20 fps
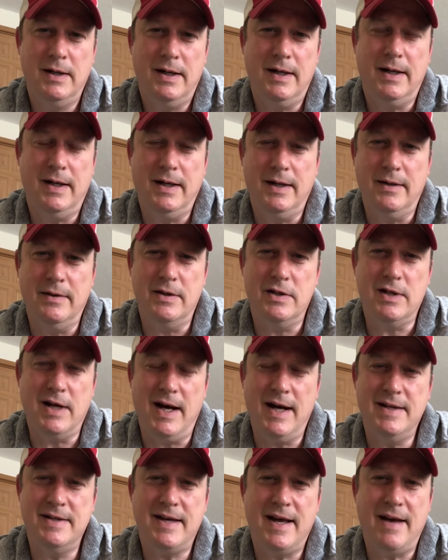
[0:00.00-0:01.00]
The
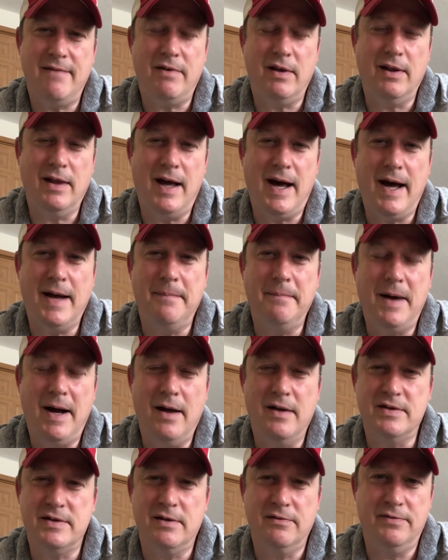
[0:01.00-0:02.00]
Giants have a lot of
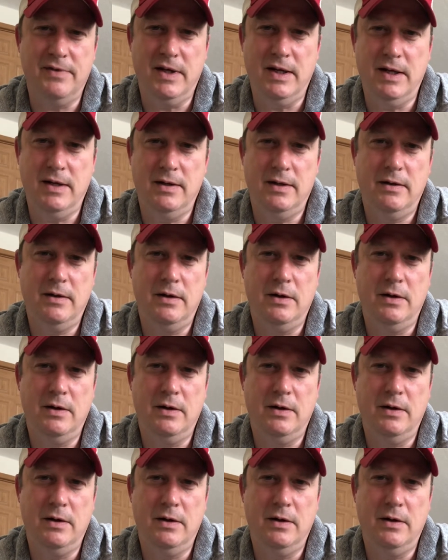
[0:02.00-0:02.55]
mouths to feed.